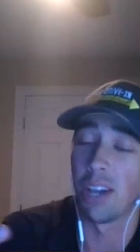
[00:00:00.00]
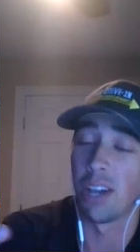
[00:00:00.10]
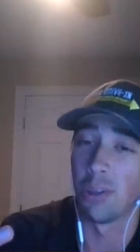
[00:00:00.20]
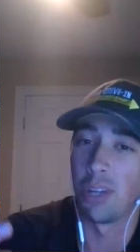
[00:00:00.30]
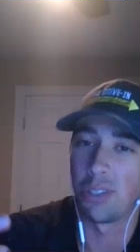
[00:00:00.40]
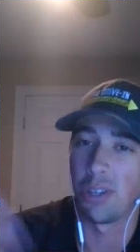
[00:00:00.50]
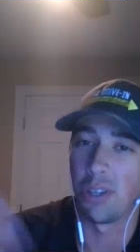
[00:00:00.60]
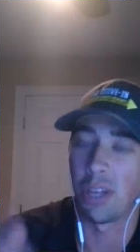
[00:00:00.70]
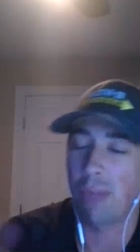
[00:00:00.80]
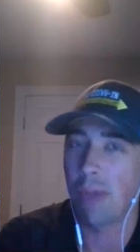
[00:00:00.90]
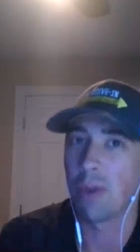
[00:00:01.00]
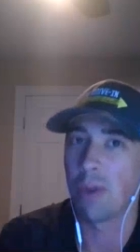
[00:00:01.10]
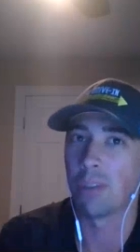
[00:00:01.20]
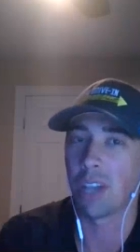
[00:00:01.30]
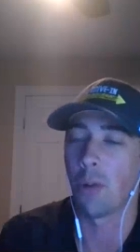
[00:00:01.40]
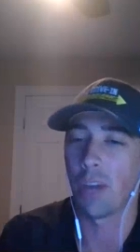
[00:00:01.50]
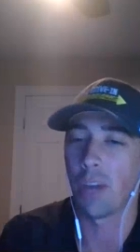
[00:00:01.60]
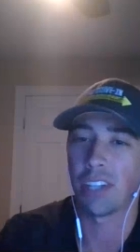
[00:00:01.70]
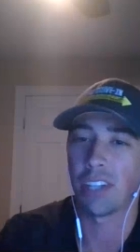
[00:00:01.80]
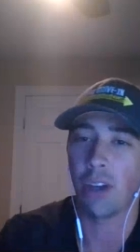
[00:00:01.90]
I was alluding to. Like maybe yeah. it was like a wink
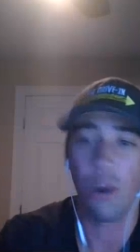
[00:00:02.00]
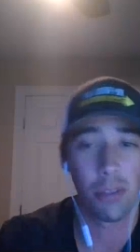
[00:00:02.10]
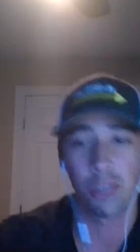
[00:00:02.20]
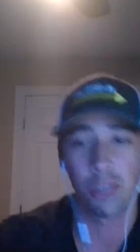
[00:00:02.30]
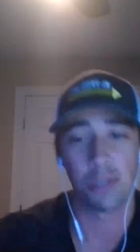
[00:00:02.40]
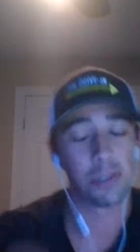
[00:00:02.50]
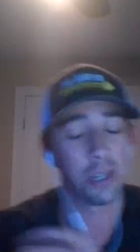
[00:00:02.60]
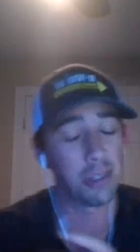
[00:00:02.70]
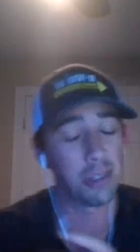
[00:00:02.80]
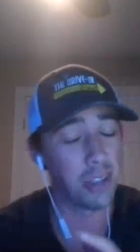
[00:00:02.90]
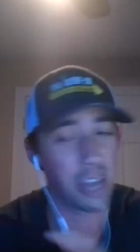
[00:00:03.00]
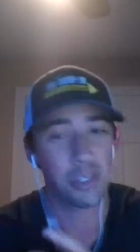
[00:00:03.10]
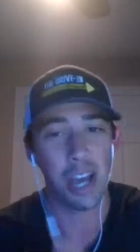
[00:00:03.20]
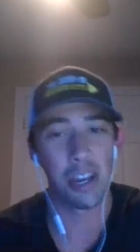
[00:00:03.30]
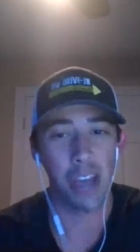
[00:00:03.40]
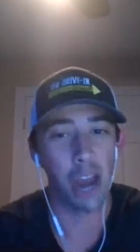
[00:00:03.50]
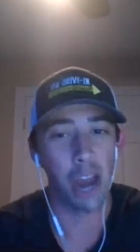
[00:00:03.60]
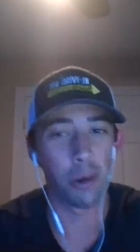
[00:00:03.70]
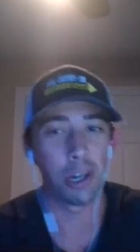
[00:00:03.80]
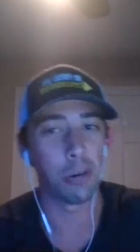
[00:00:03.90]
to like oh this is good. the next kind of
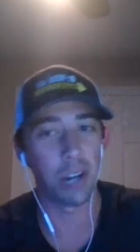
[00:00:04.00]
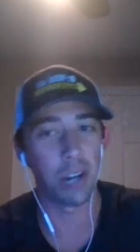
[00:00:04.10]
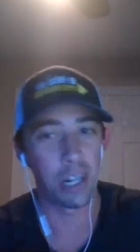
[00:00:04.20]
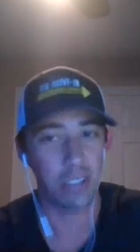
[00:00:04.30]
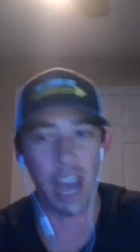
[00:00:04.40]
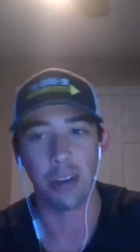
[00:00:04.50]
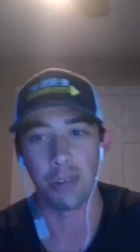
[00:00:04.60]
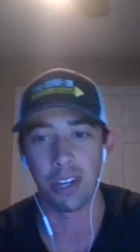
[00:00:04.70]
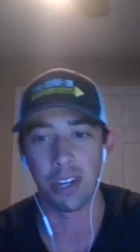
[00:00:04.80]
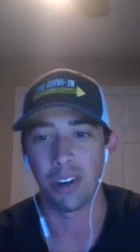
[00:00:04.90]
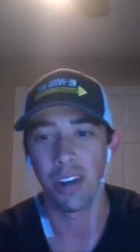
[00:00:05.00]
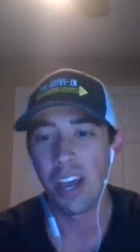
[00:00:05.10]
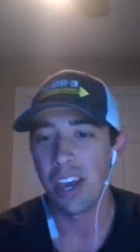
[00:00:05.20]
area we're gonna tackle here.